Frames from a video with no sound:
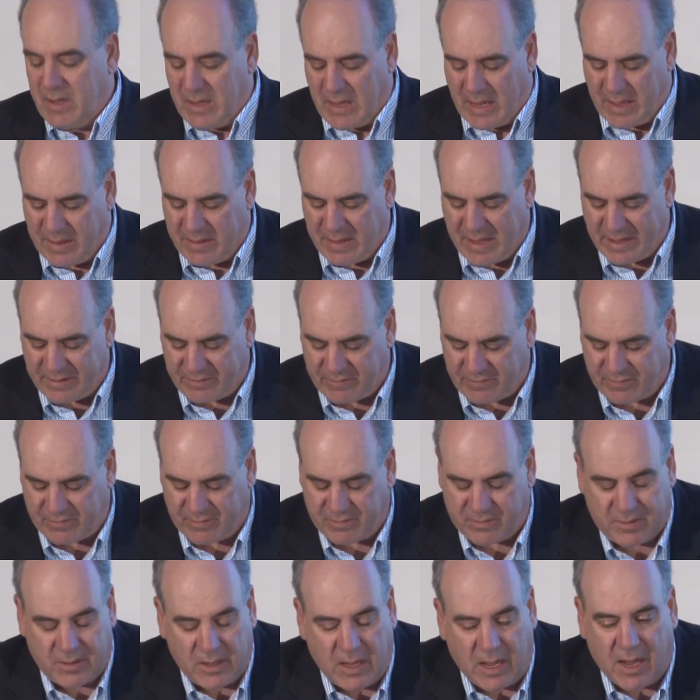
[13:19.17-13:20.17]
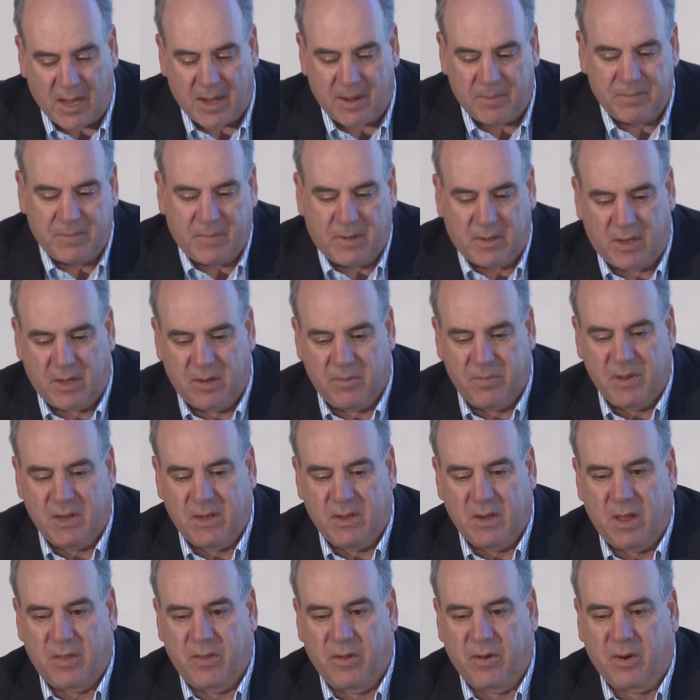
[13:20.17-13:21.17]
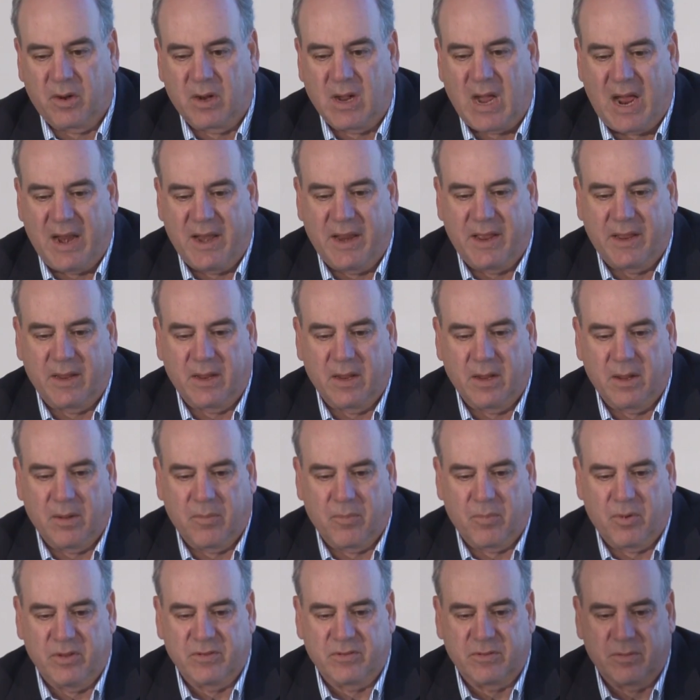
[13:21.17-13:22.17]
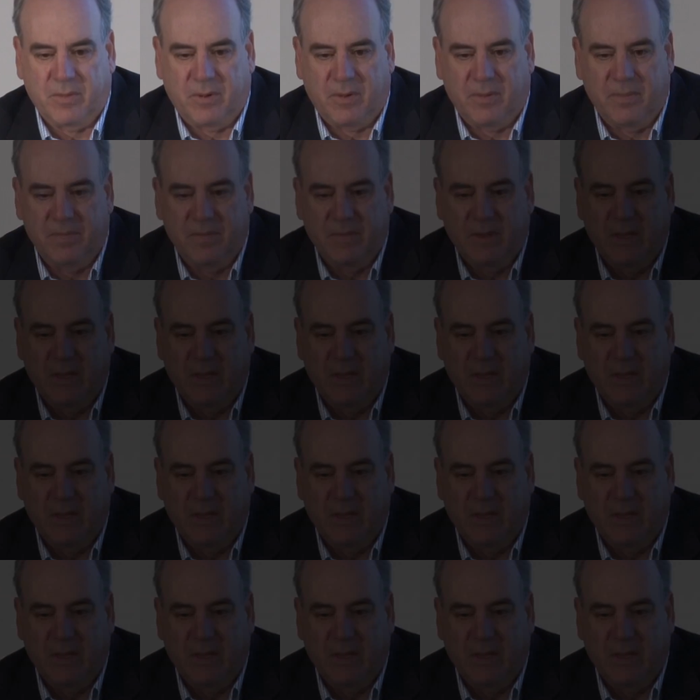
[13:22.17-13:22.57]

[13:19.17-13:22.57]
And that's going to be another guiding principle.